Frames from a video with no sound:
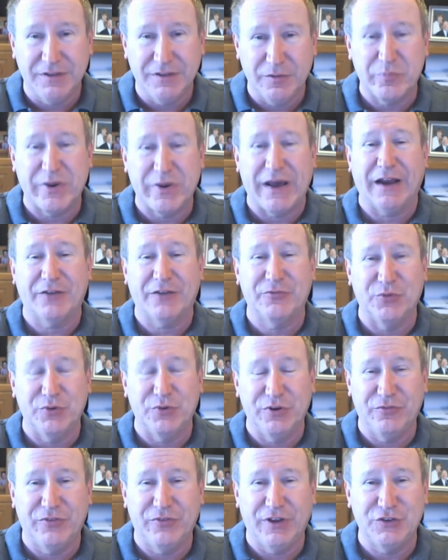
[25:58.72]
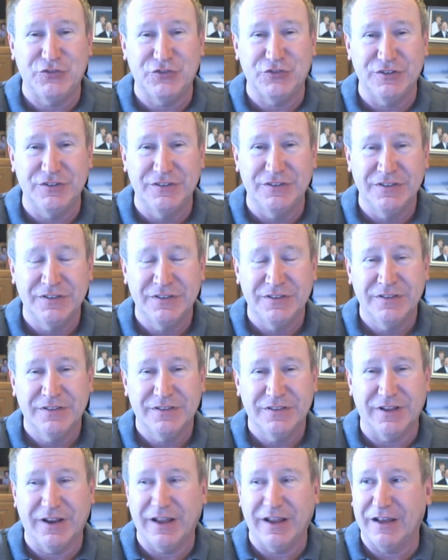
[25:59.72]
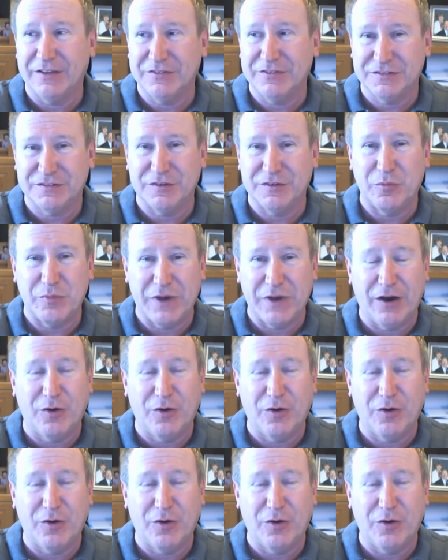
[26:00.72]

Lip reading: impactful innovation that has some